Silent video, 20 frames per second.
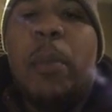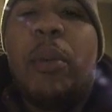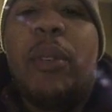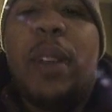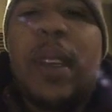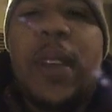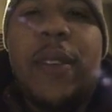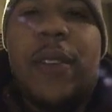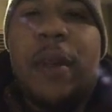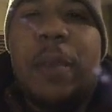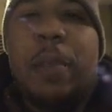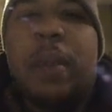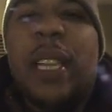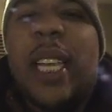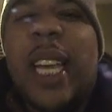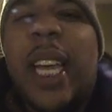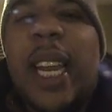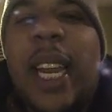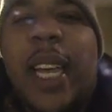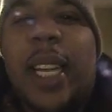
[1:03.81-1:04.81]
Breathe it,
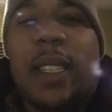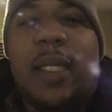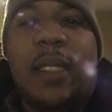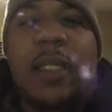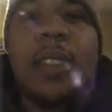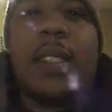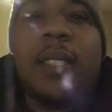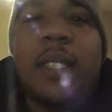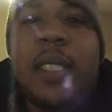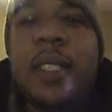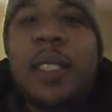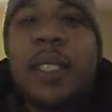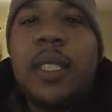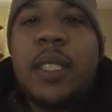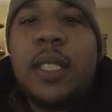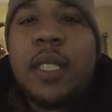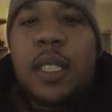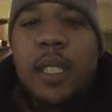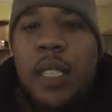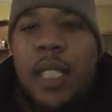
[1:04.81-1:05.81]
bleed it.
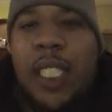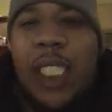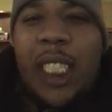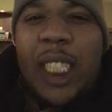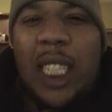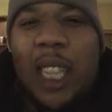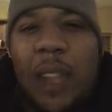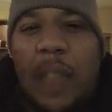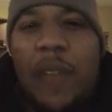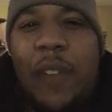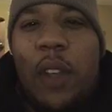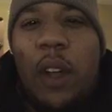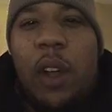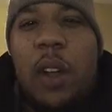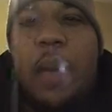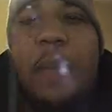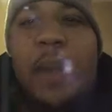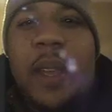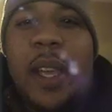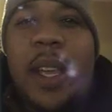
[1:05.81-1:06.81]
Love
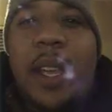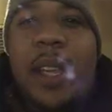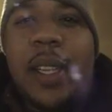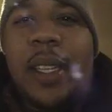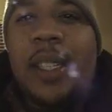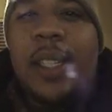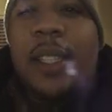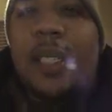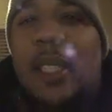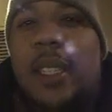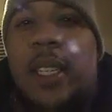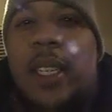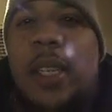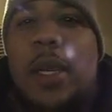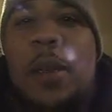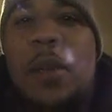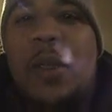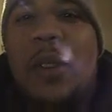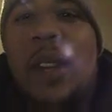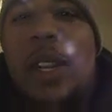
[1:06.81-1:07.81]
y'all, man.
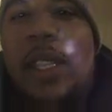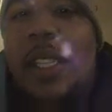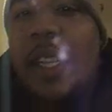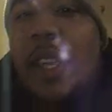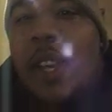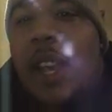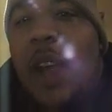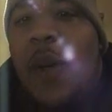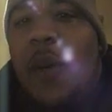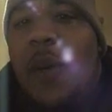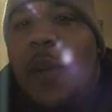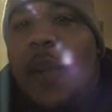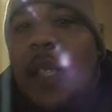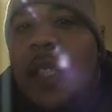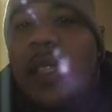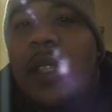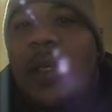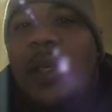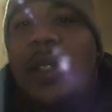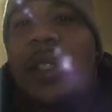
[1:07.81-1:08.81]
I'm trying to tell y'all, we about
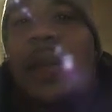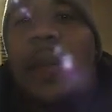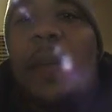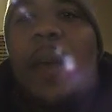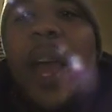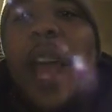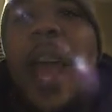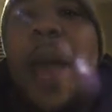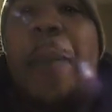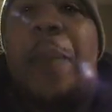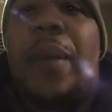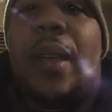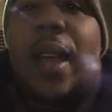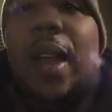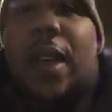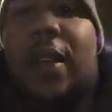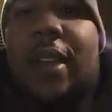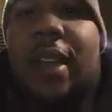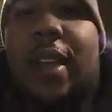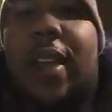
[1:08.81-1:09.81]
to do something epic
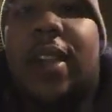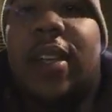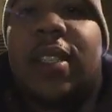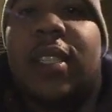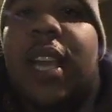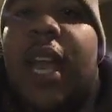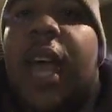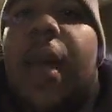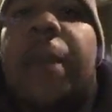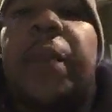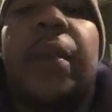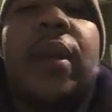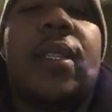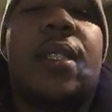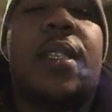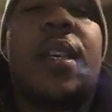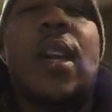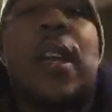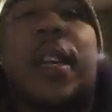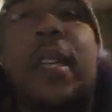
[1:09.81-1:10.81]
out here. It's an epic
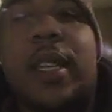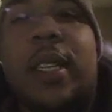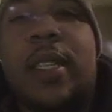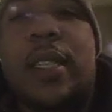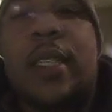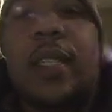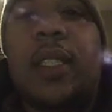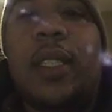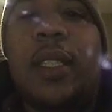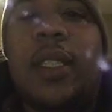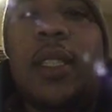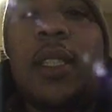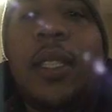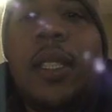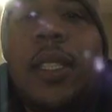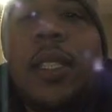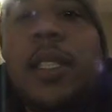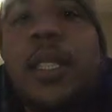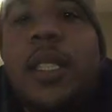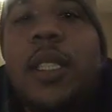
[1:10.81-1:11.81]
journey.
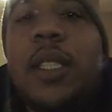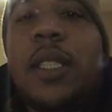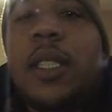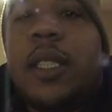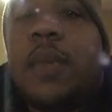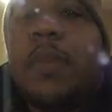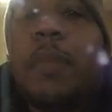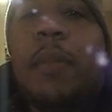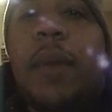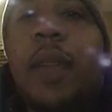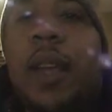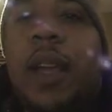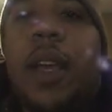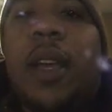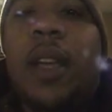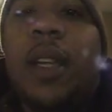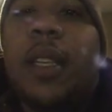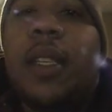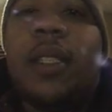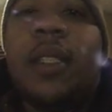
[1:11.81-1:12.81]
Man.
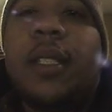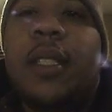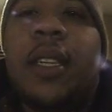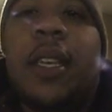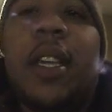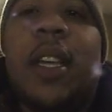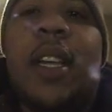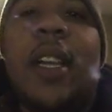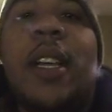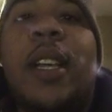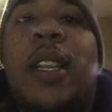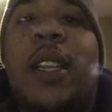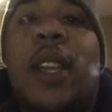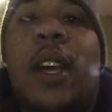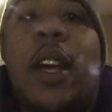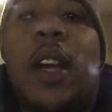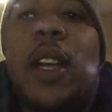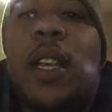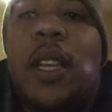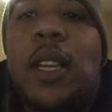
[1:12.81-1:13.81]

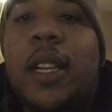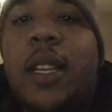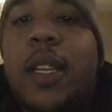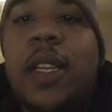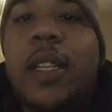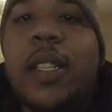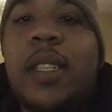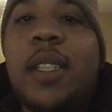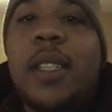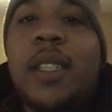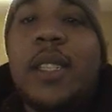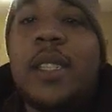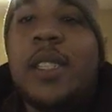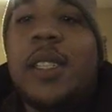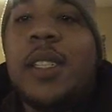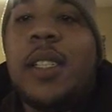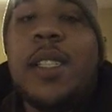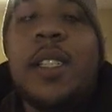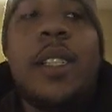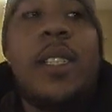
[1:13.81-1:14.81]
30.
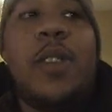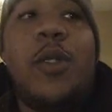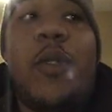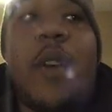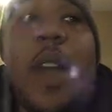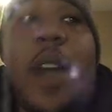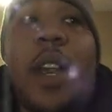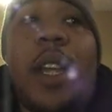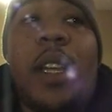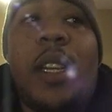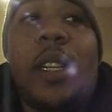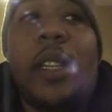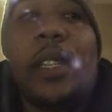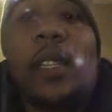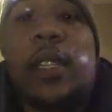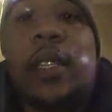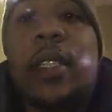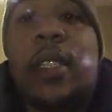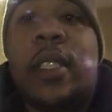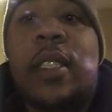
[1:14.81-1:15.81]
You ready?
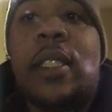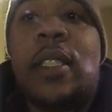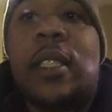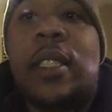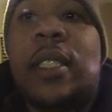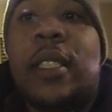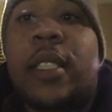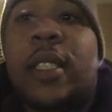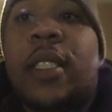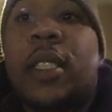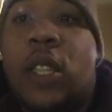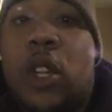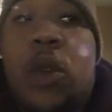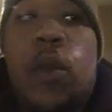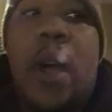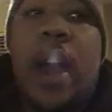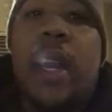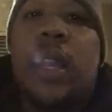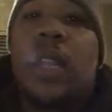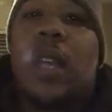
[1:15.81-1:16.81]
You
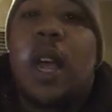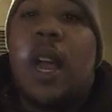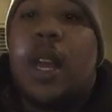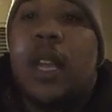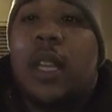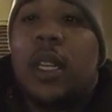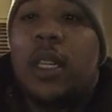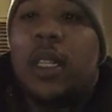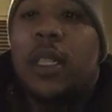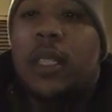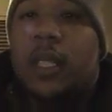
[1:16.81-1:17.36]
ready, 30?